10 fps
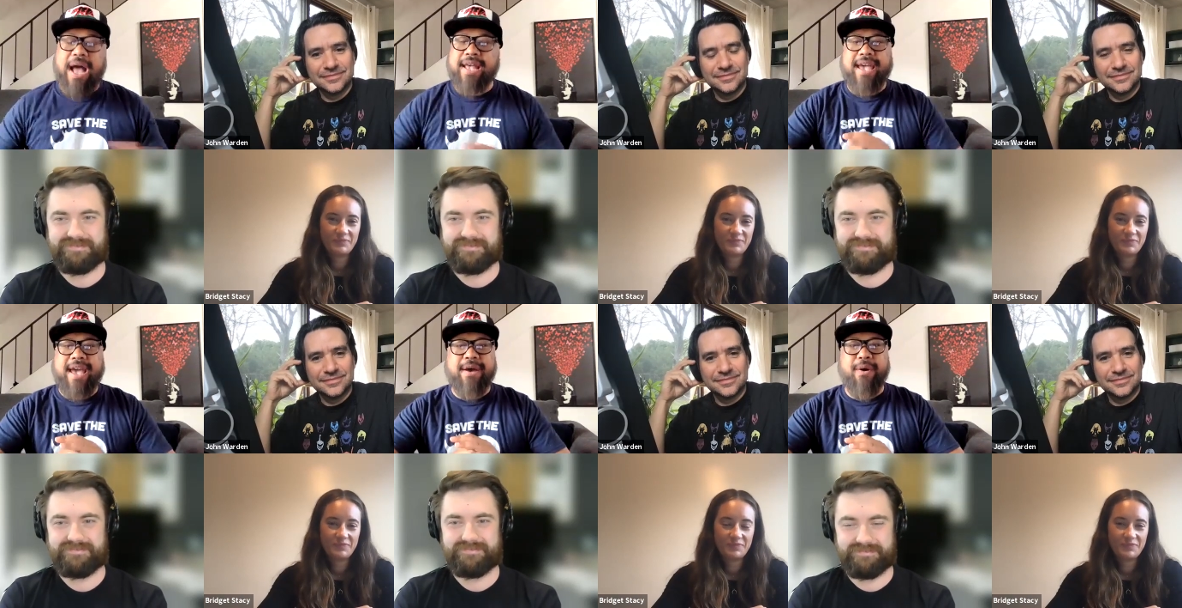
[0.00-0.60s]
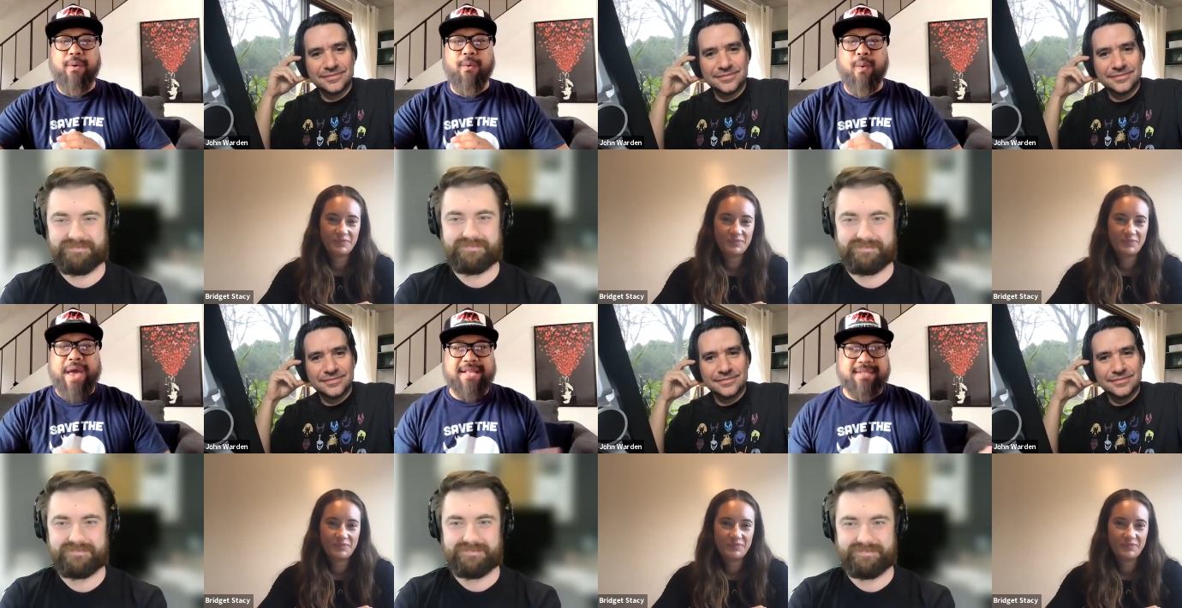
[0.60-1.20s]
Speaker 1: I can't
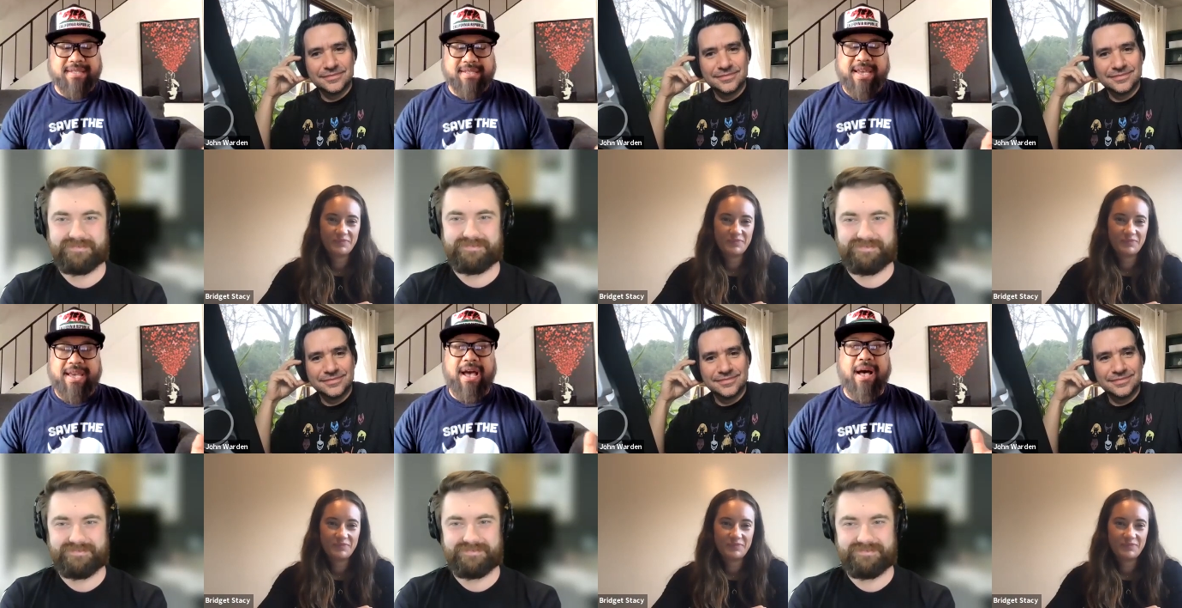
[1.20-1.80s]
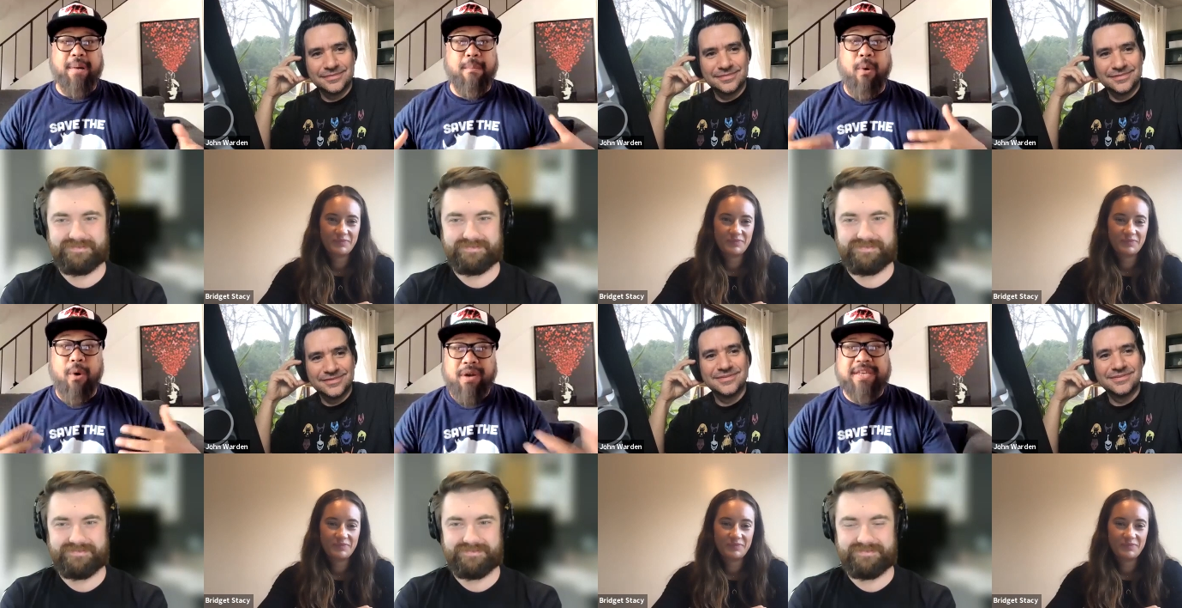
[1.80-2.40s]
wait to see uh,
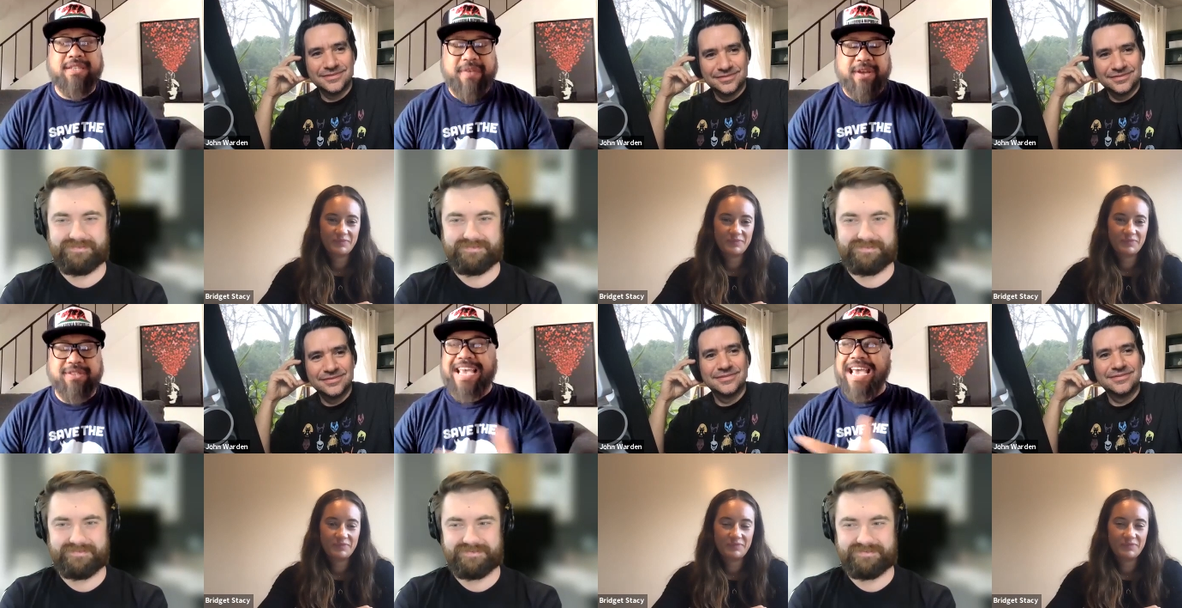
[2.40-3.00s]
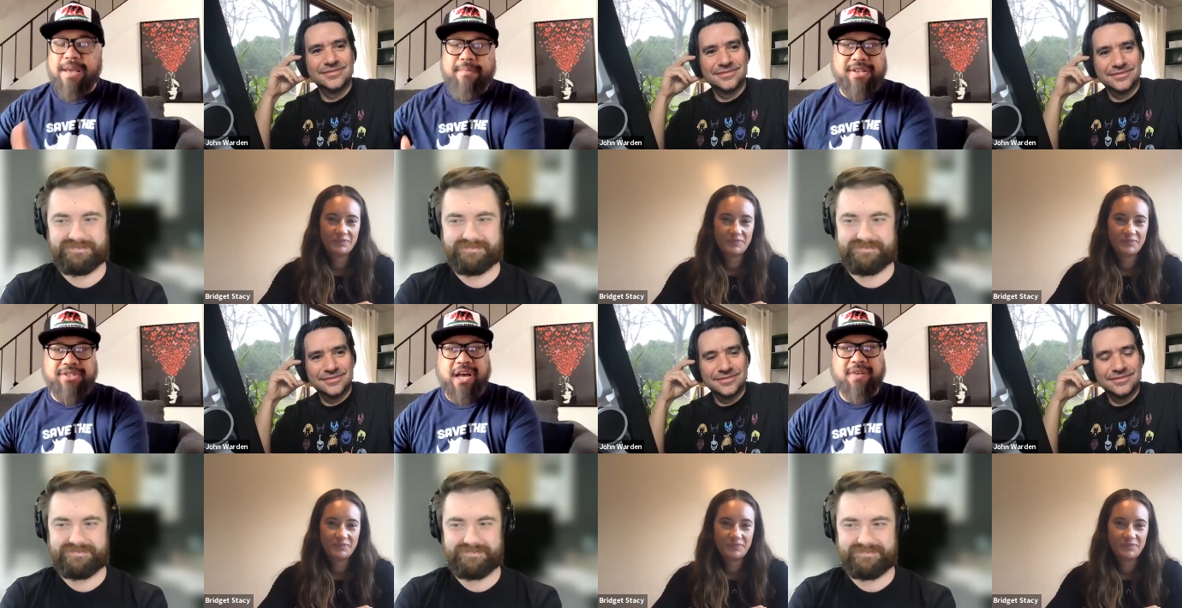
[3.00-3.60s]
more of these figures hitting my
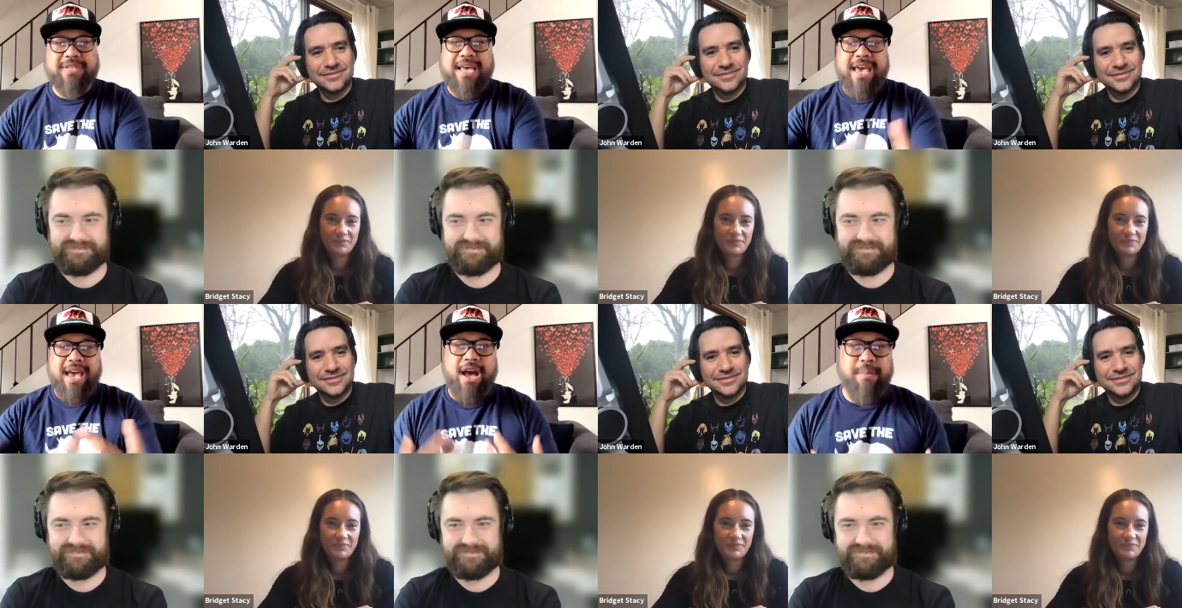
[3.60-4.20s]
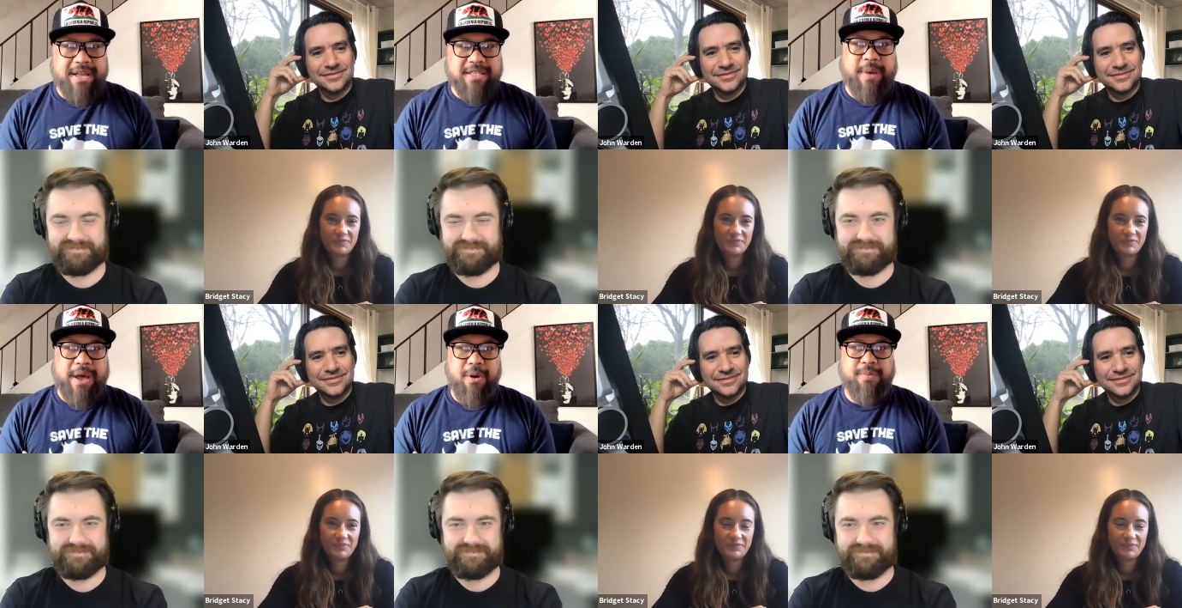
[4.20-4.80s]
shelves and coming into
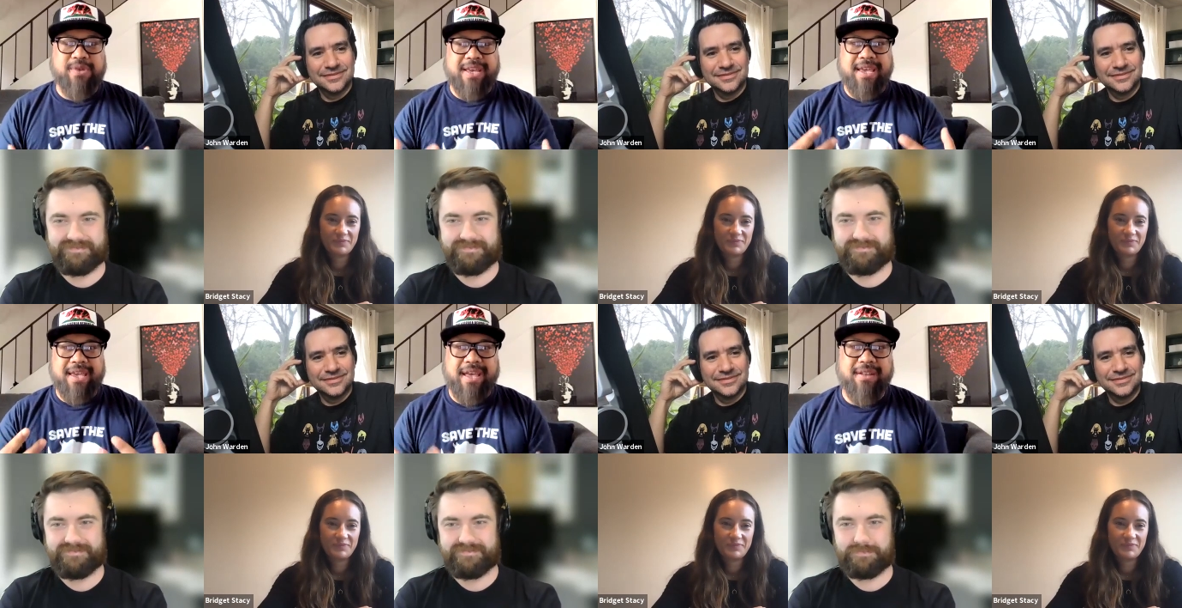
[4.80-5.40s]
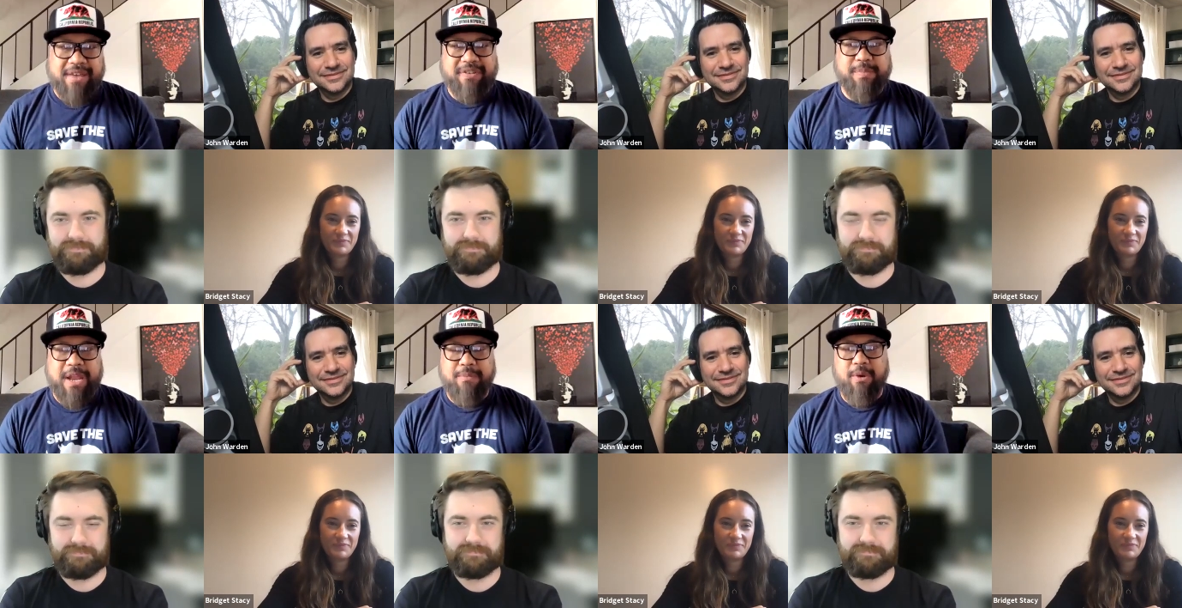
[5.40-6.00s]
my home so I can get yelled at for
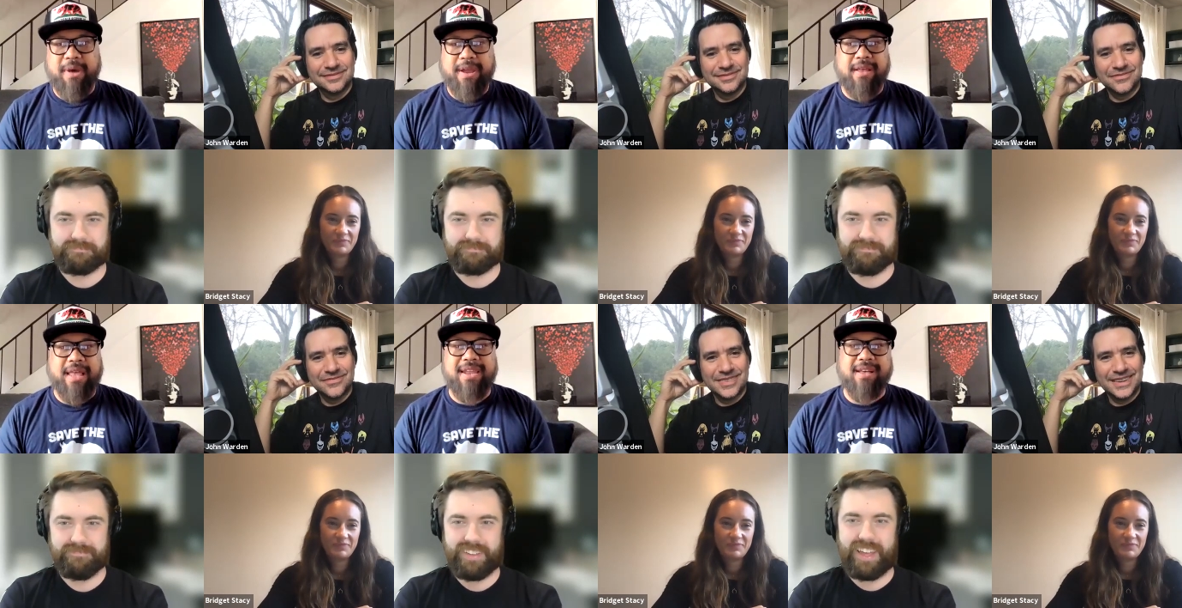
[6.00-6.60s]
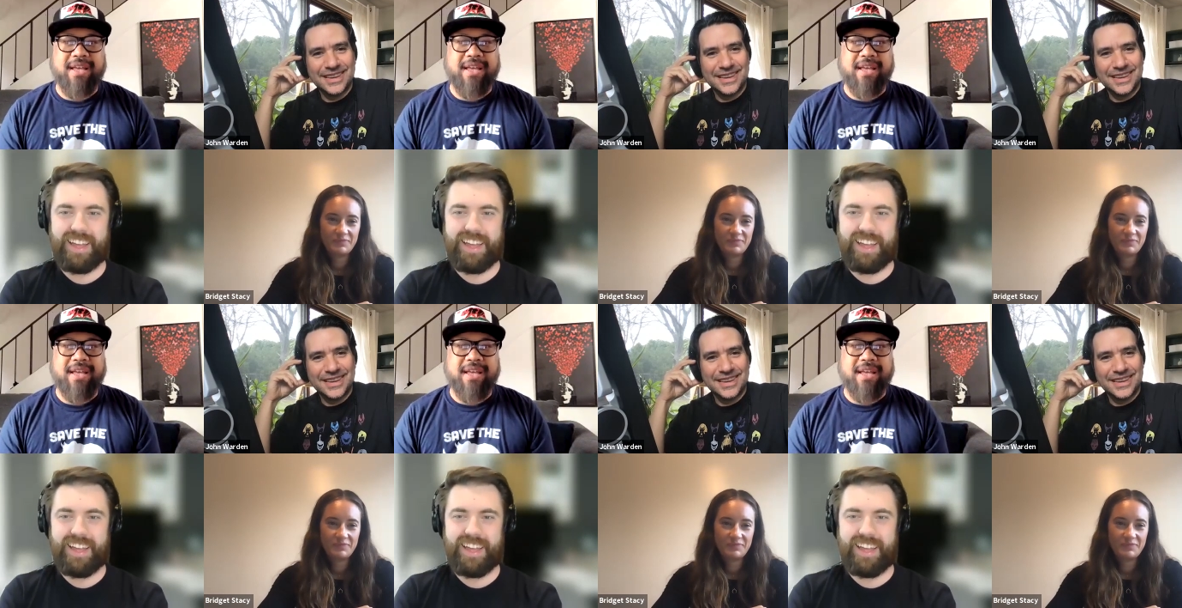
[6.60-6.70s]
spending more money on lightning